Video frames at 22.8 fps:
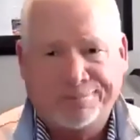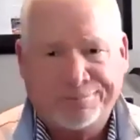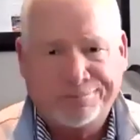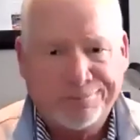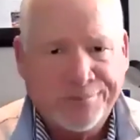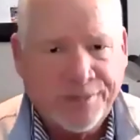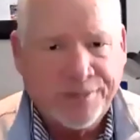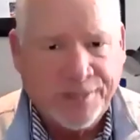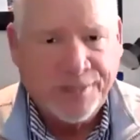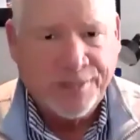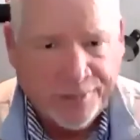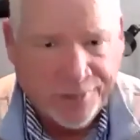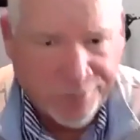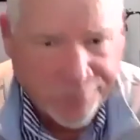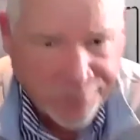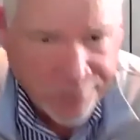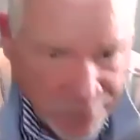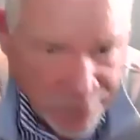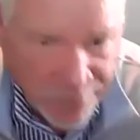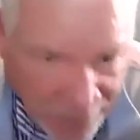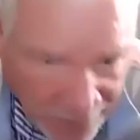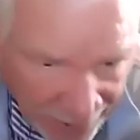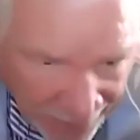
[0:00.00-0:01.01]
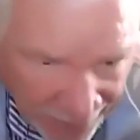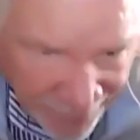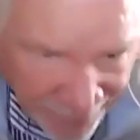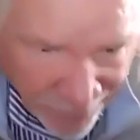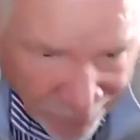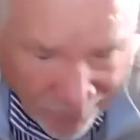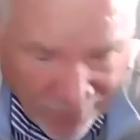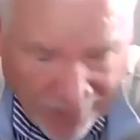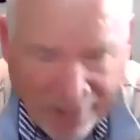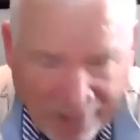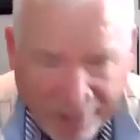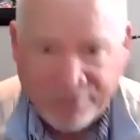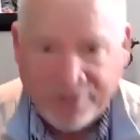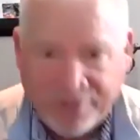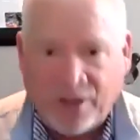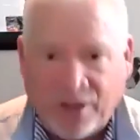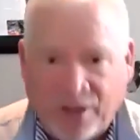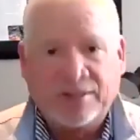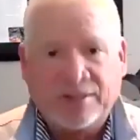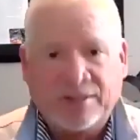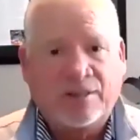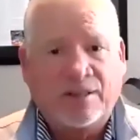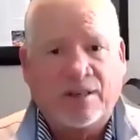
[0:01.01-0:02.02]
you know and you don't have to
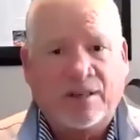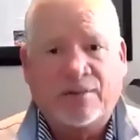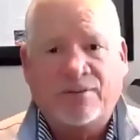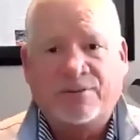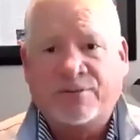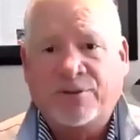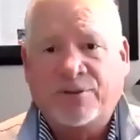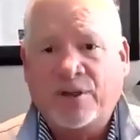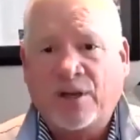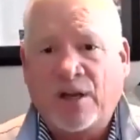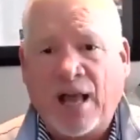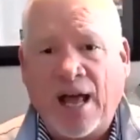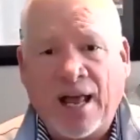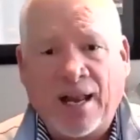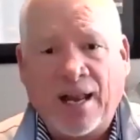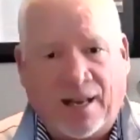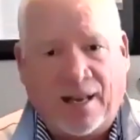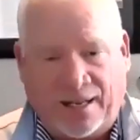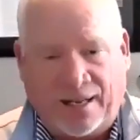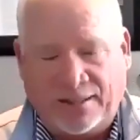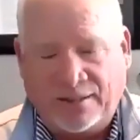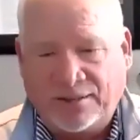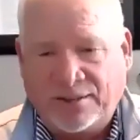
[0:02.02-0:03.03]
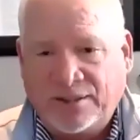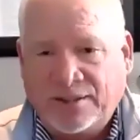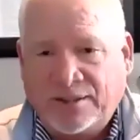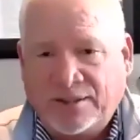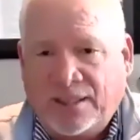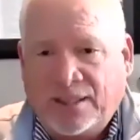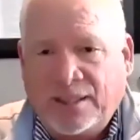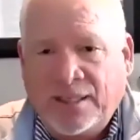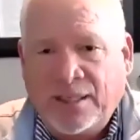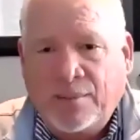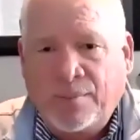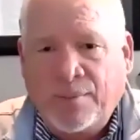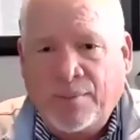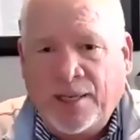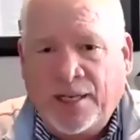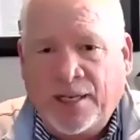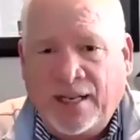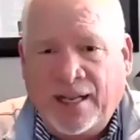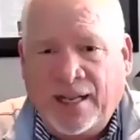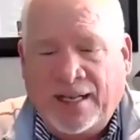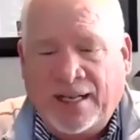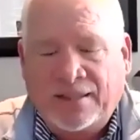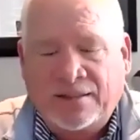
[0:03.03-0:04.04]
ask for a lot less just a little bit
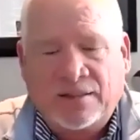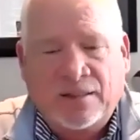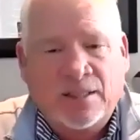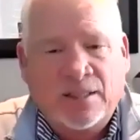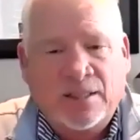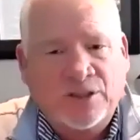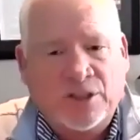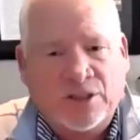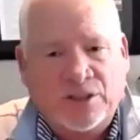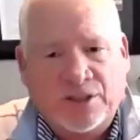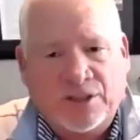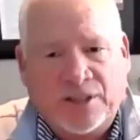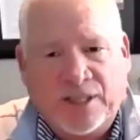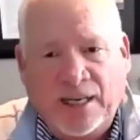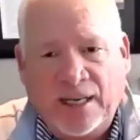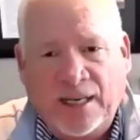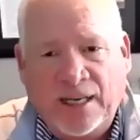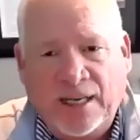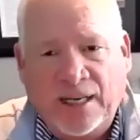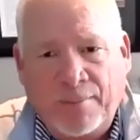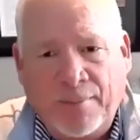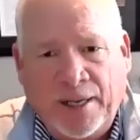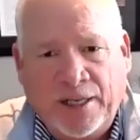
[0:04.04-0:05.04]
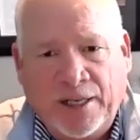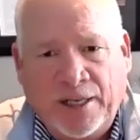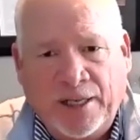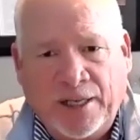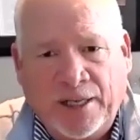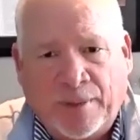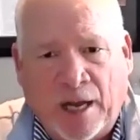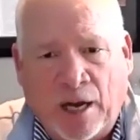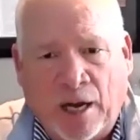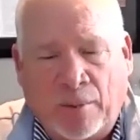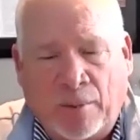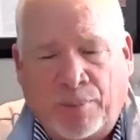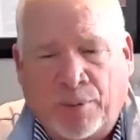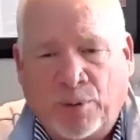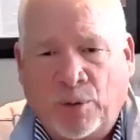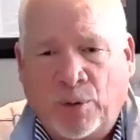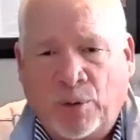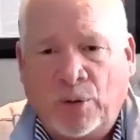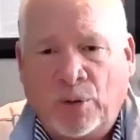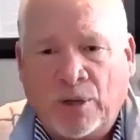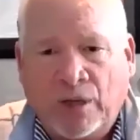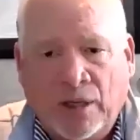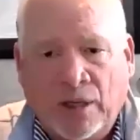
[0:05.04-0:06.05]
less just get in that major buyer
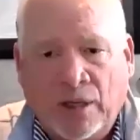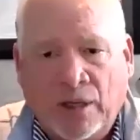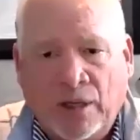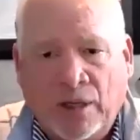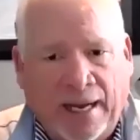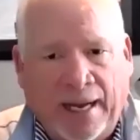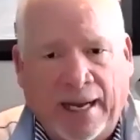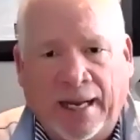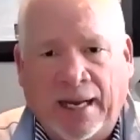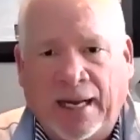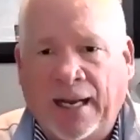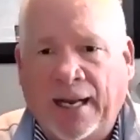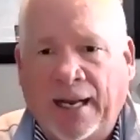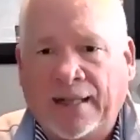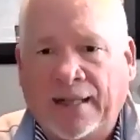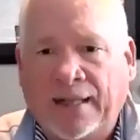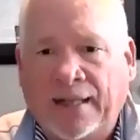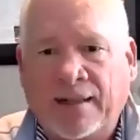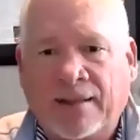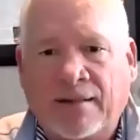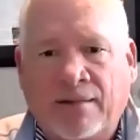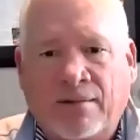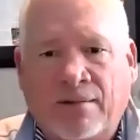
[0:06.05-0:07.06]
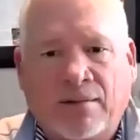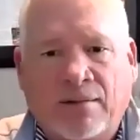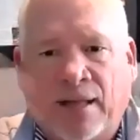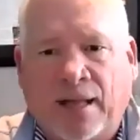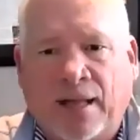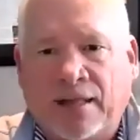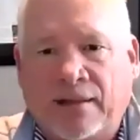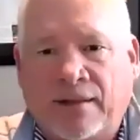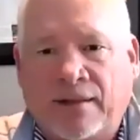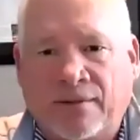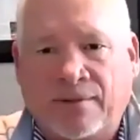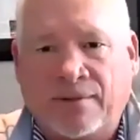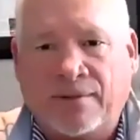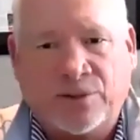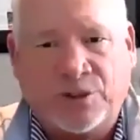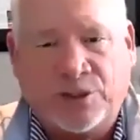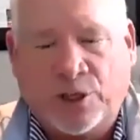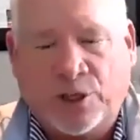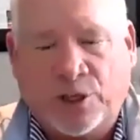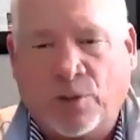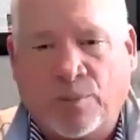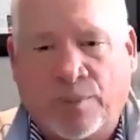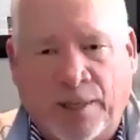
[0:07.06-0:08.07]
pool and let the let the
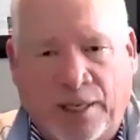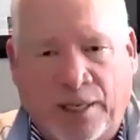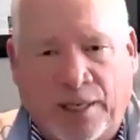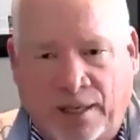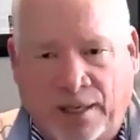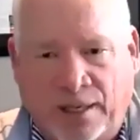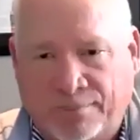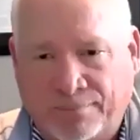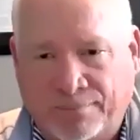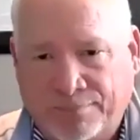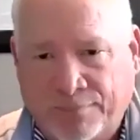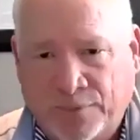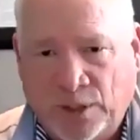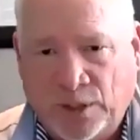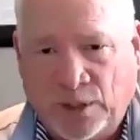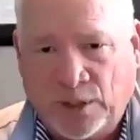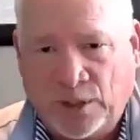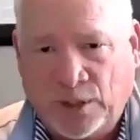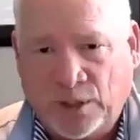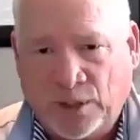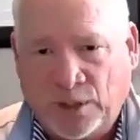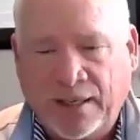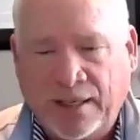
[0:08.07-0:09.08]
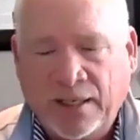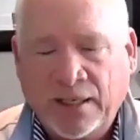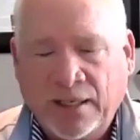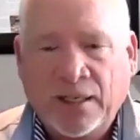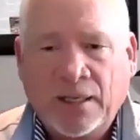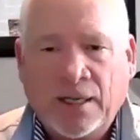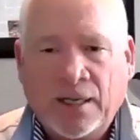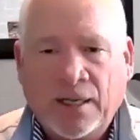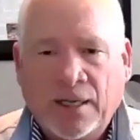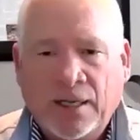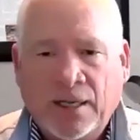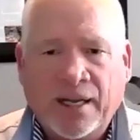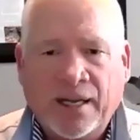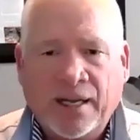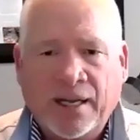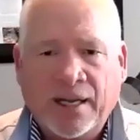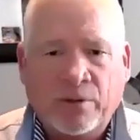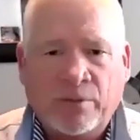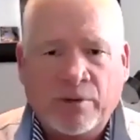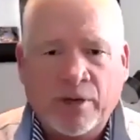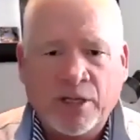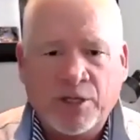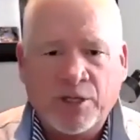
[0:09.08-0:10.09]
show begin okay again you
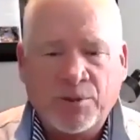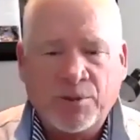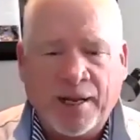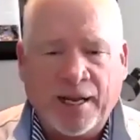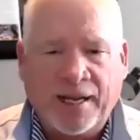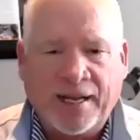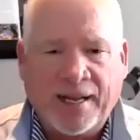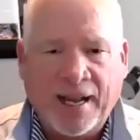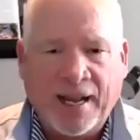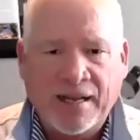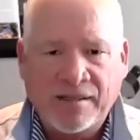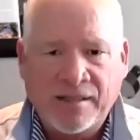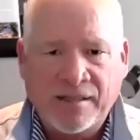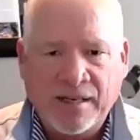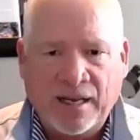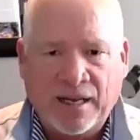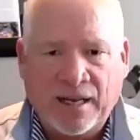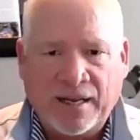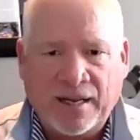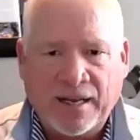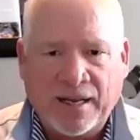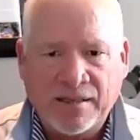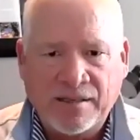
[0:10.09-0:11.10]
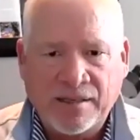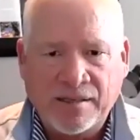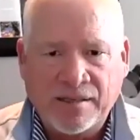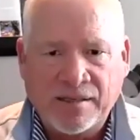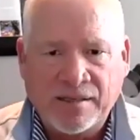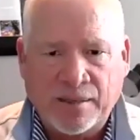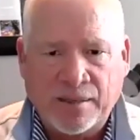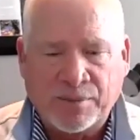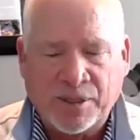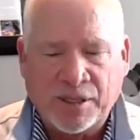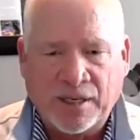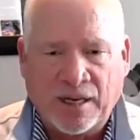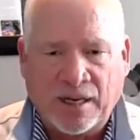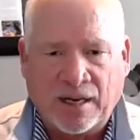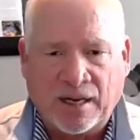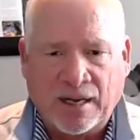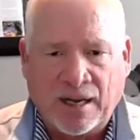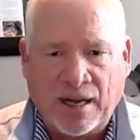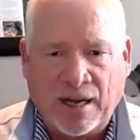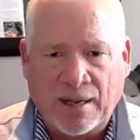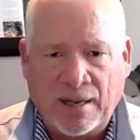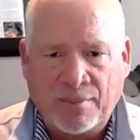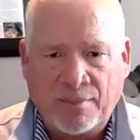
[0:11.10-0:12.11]
can reach me at casey at
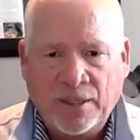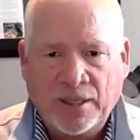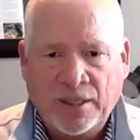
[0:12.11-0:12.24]
caseysamson.com